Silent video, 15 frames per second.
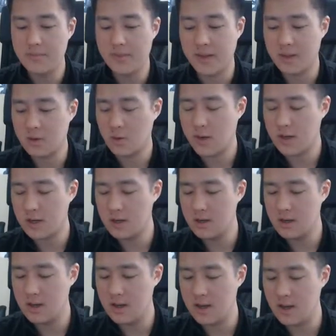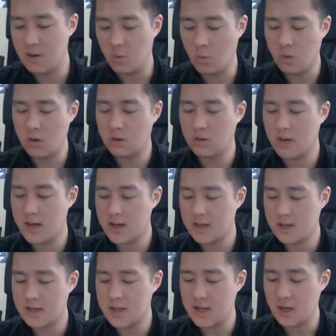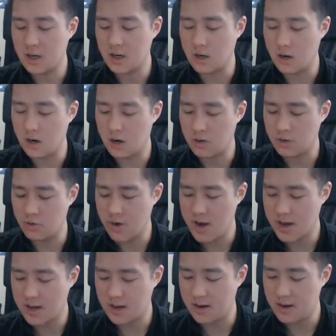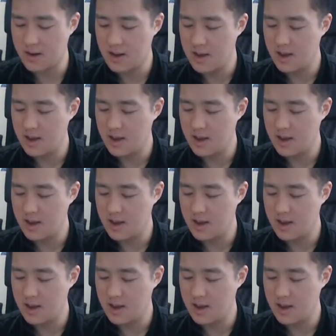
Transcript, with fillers: that's quite good in World Legacy Guardragon.